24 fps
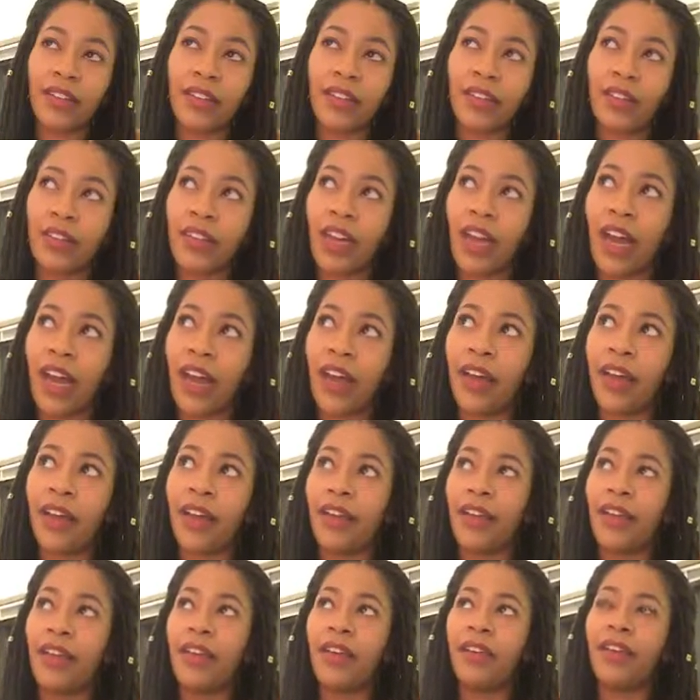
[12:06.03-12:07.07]
You're
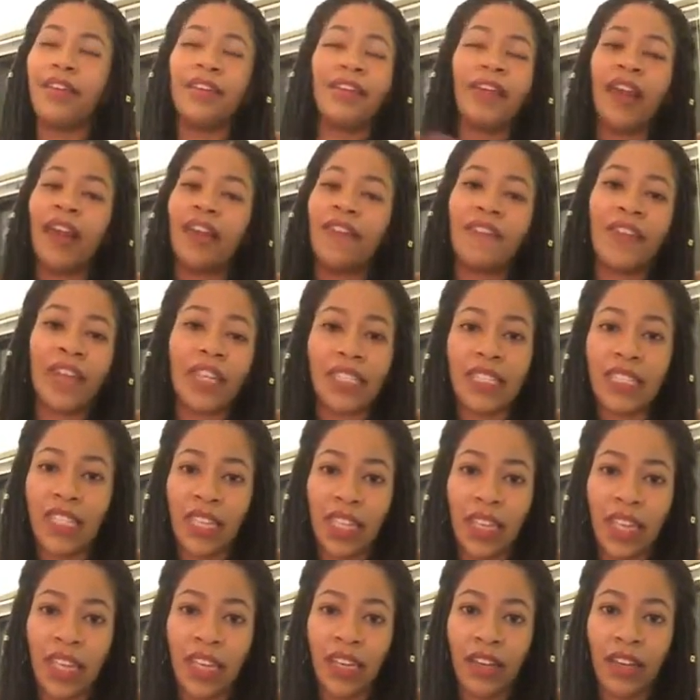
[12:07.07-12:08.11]
not
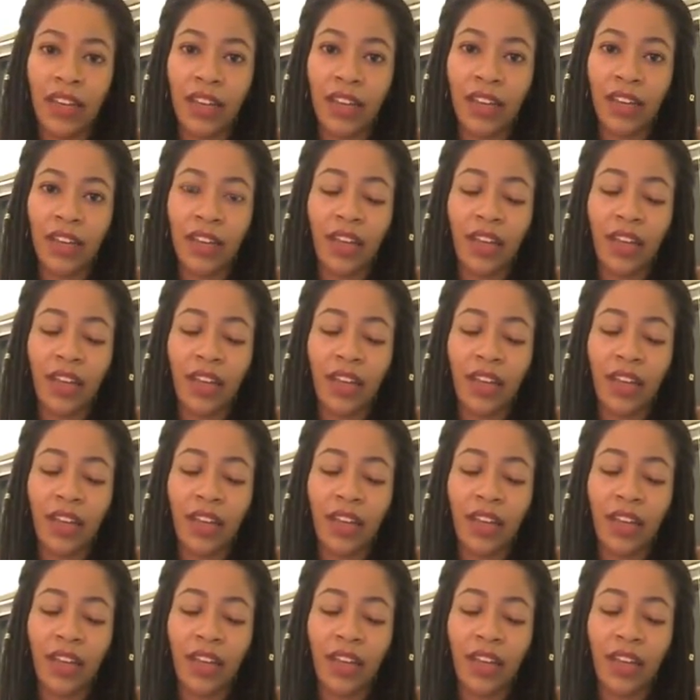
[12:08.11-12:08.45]
fixing it.